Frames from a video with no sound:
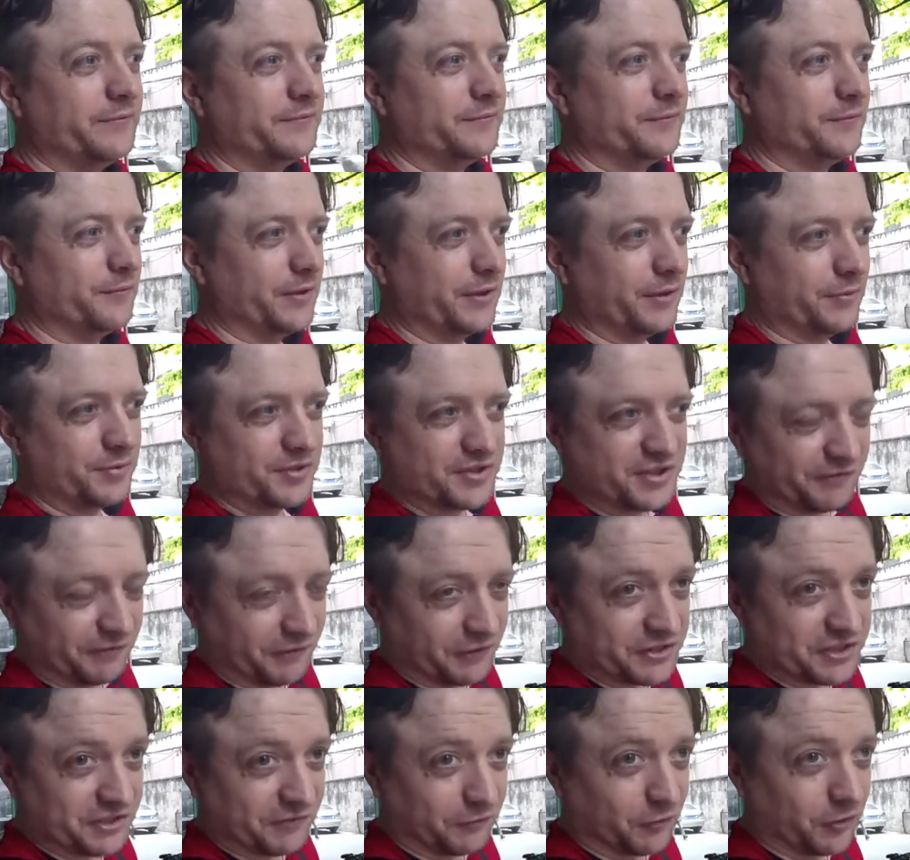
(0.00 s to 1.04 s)
when it was
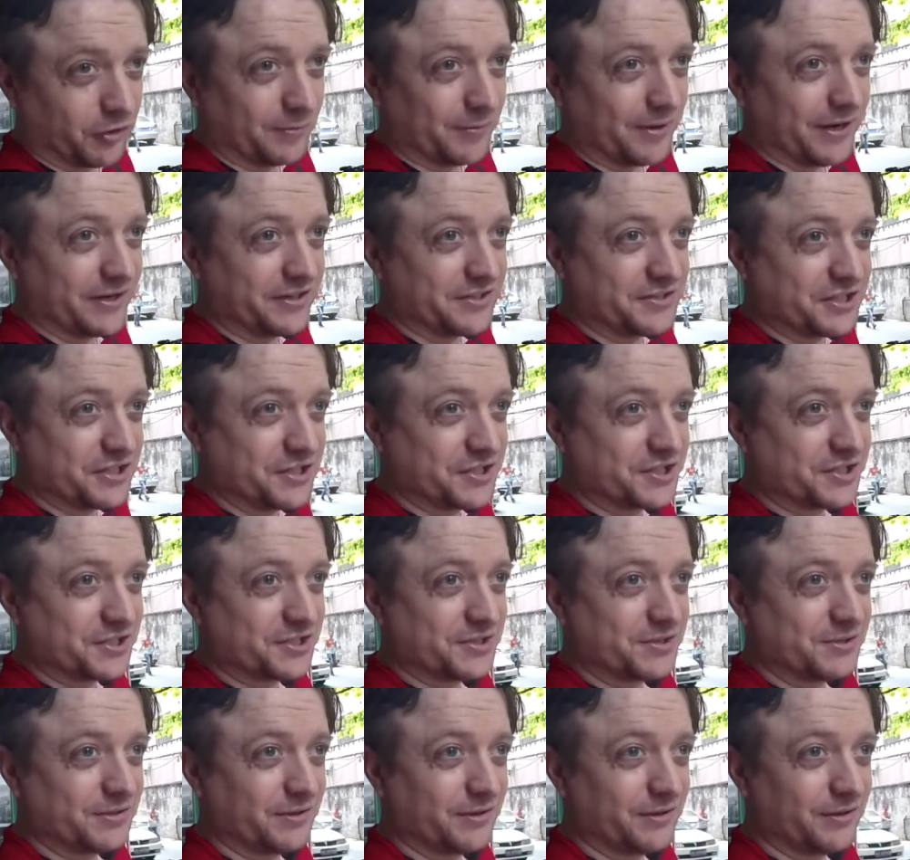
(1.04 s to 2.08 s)
first formed. I had to teach
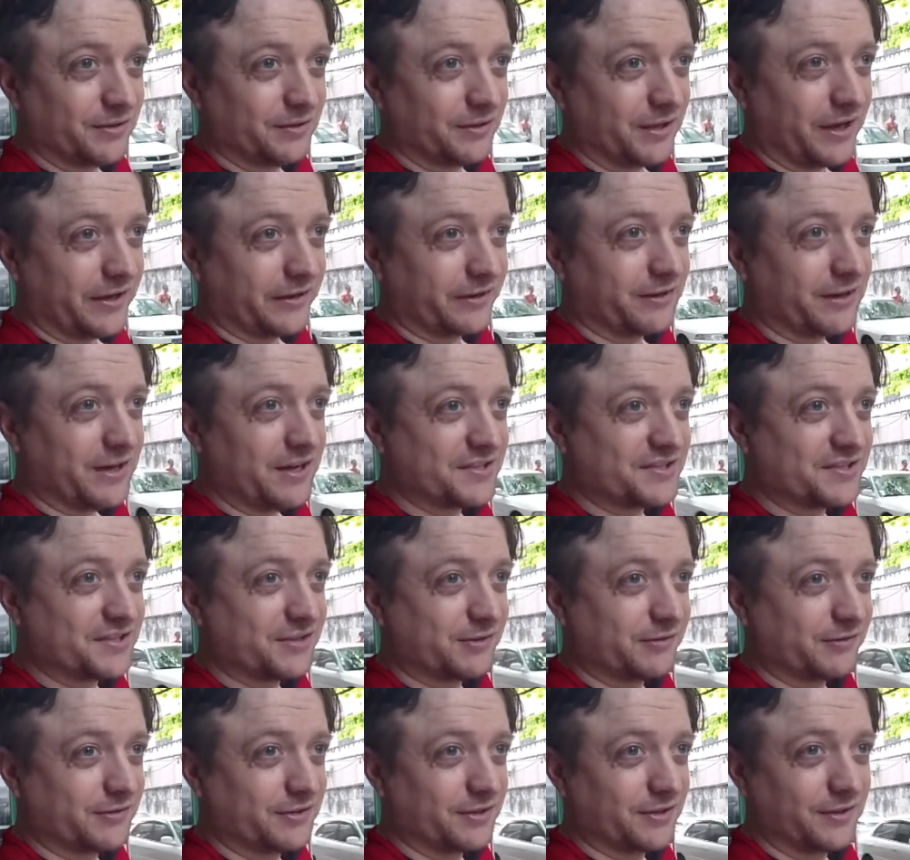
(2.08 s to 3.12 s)
a lot of classes
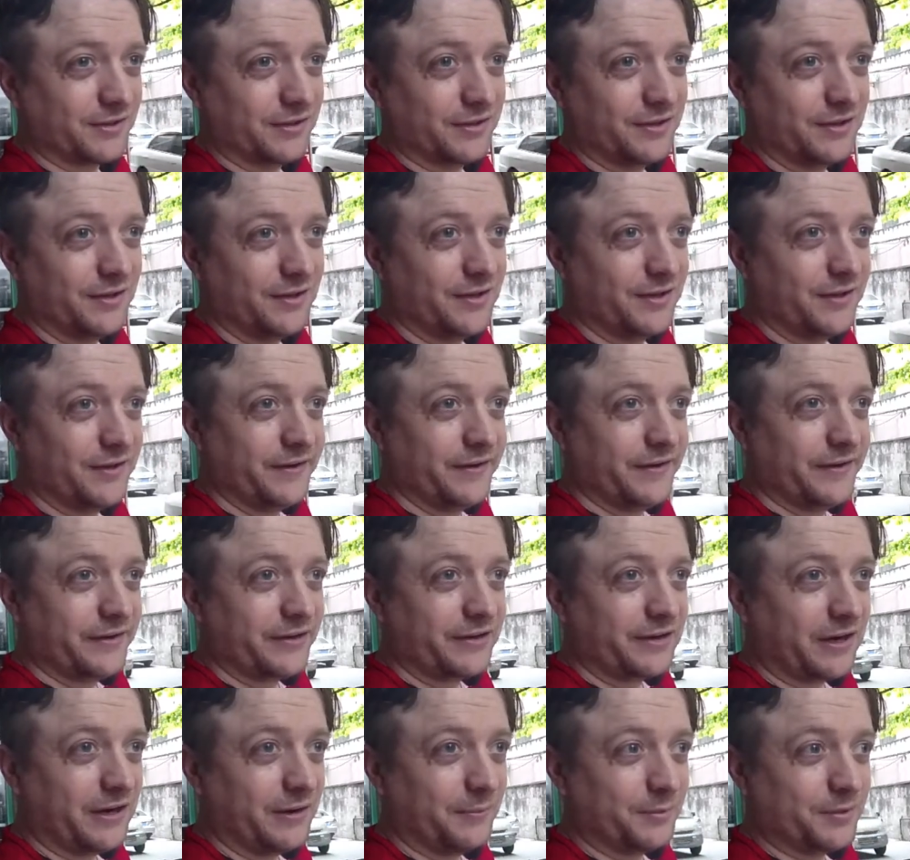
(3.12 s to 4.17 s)
to the
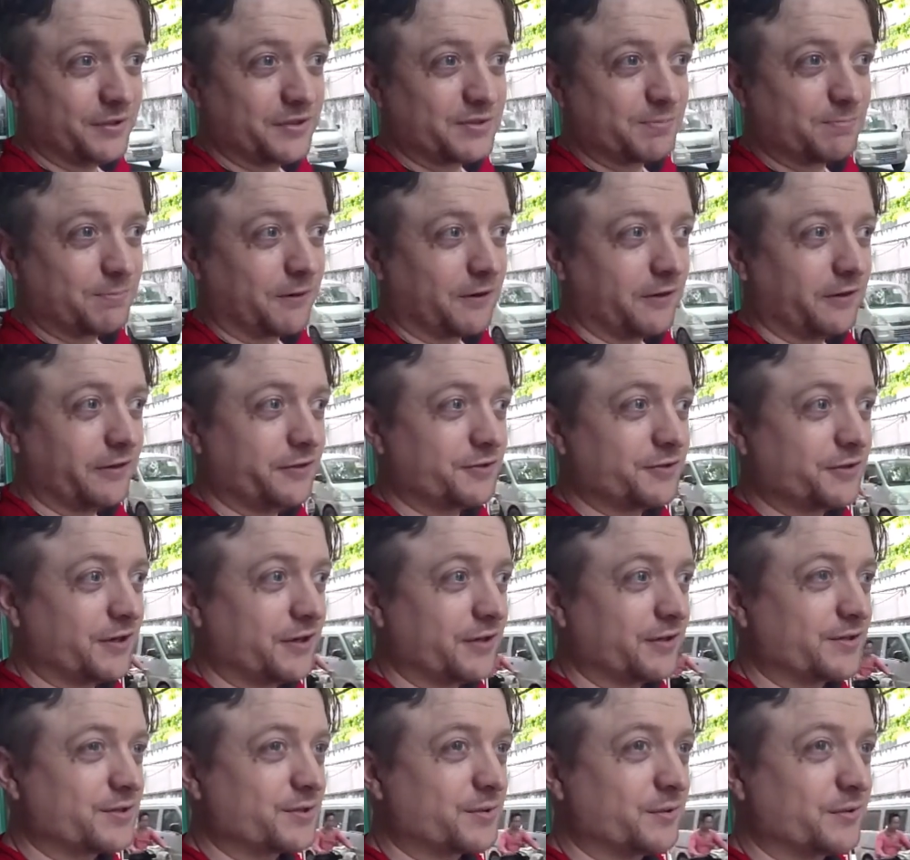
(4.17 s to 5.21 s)
Communist Party
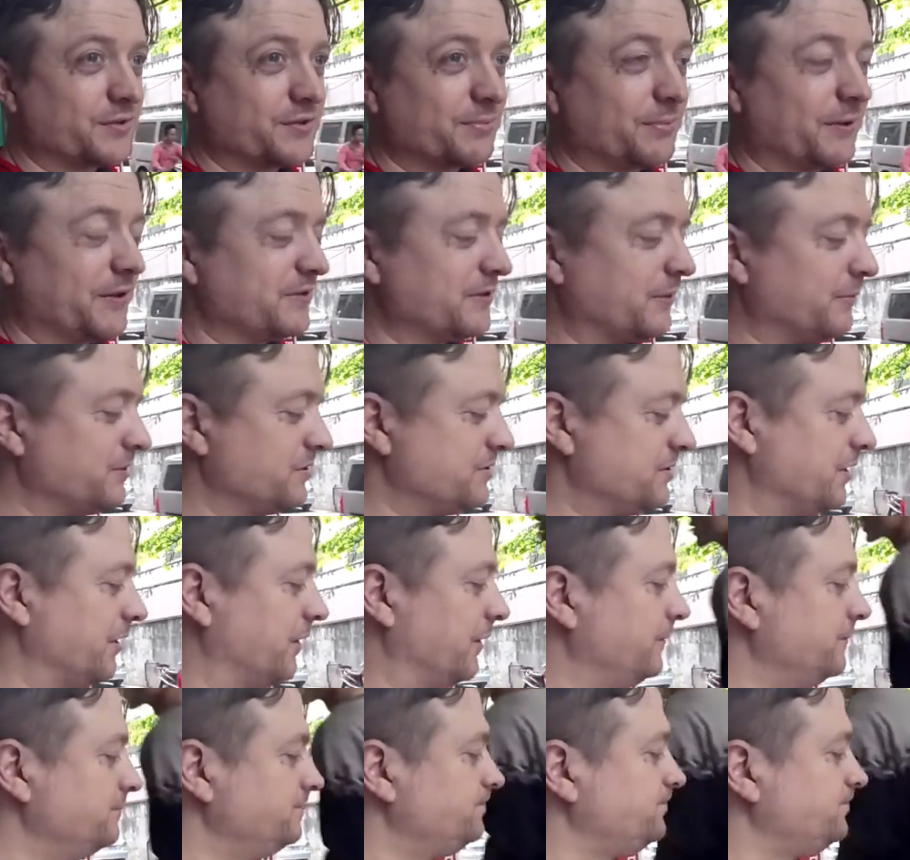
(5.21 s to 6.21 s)
training schools about WTO.